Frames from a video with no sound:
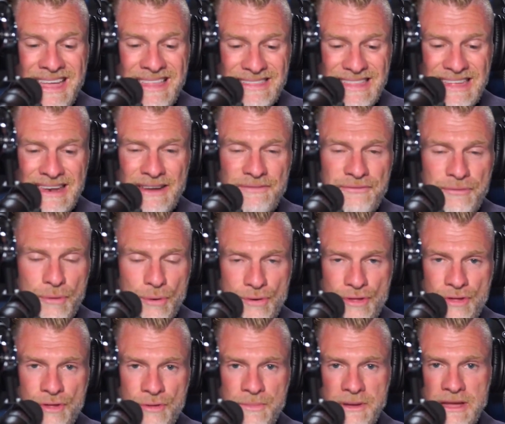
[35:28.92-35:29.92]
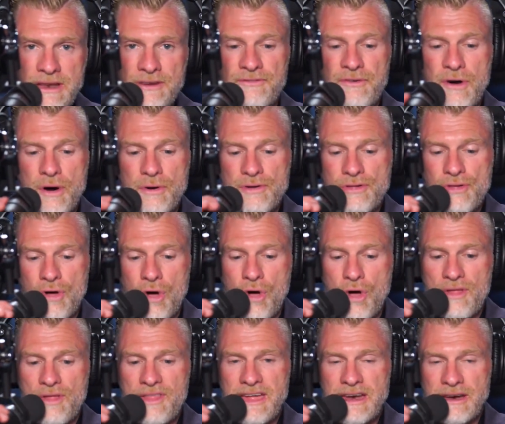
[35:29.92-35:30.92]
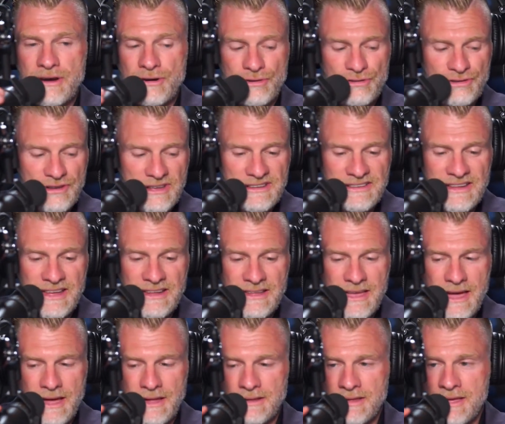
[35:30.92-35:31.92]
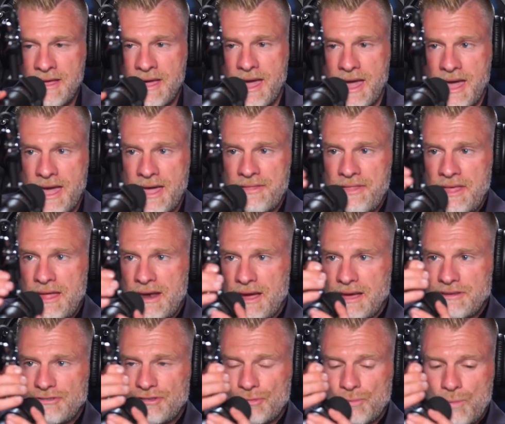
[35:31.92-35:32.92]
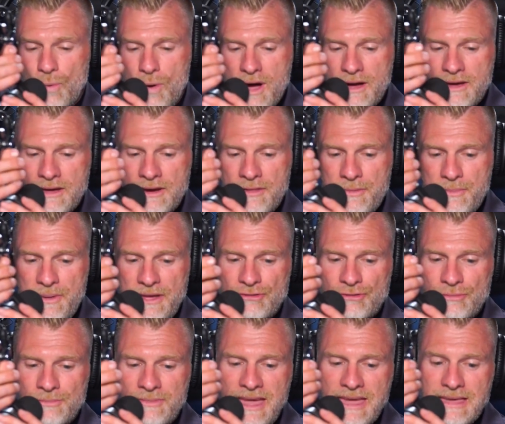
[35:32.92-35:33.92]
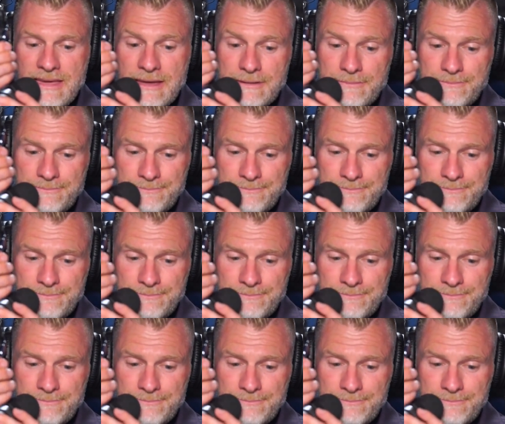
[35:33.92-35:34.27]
then it forces me to focus all that energy at Danielle, and then I just walk into the bedroom naked.